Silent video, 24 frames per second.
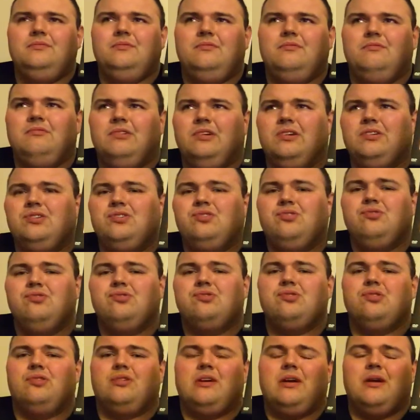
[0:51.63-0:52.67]
we're introduced
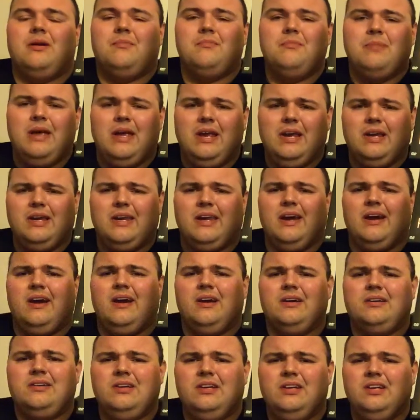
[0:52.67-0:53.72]
to our main
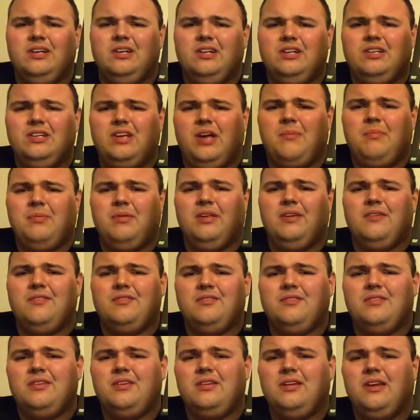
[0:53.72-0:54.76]
character. I believe
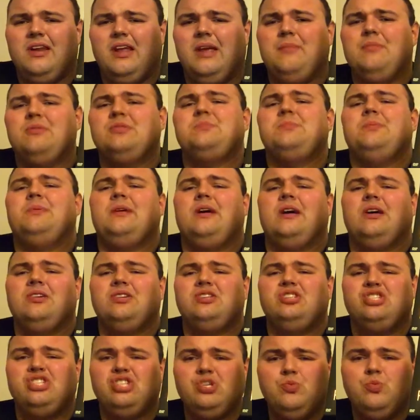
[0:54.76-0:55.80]
the name is
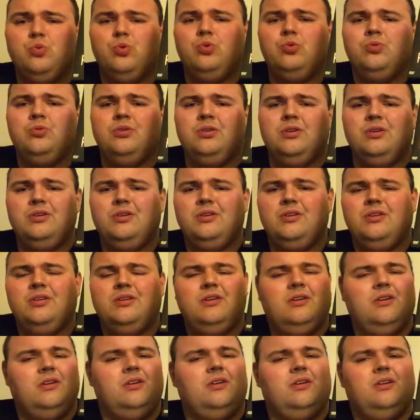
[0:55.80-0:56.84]
pronounced Jiwoon.
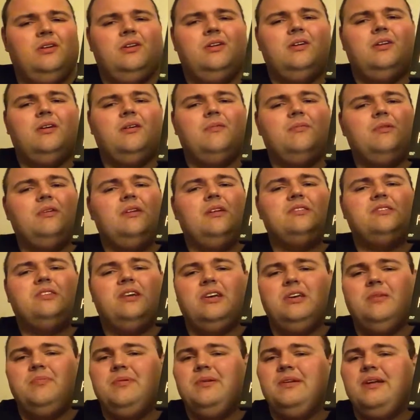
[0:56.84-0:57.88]
I believe that's how
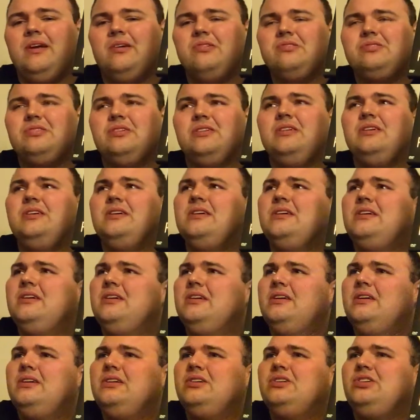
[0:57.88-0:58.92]
you pronounce it.
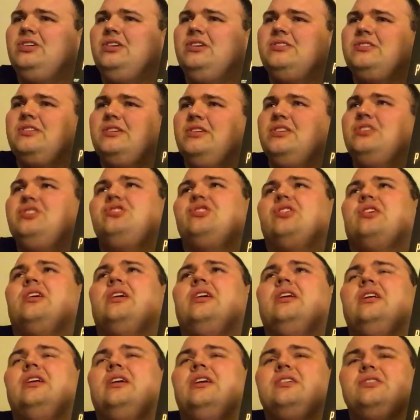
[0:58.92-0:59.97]
She's a
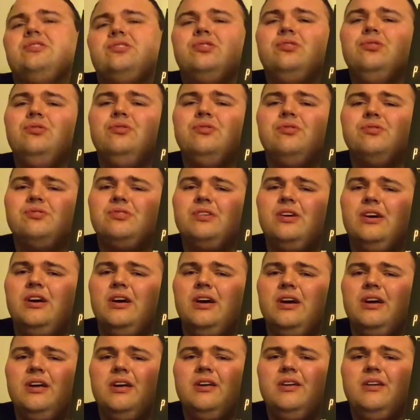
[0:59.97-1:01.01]
journalist who's
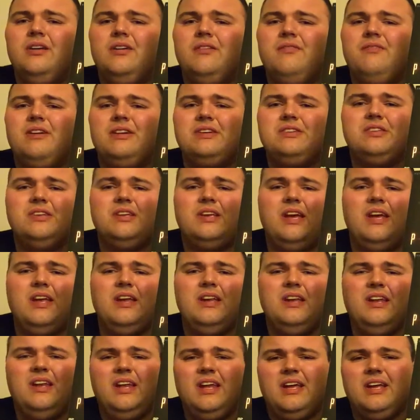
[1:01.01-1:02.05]
uh,
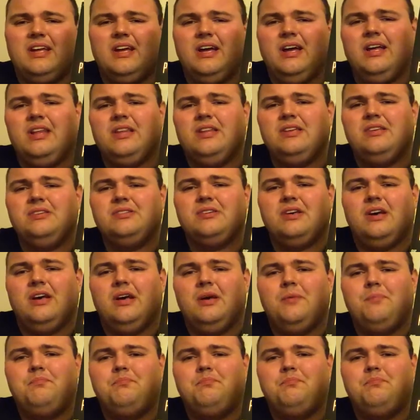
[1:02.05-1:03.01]
investigating like uh, these uh,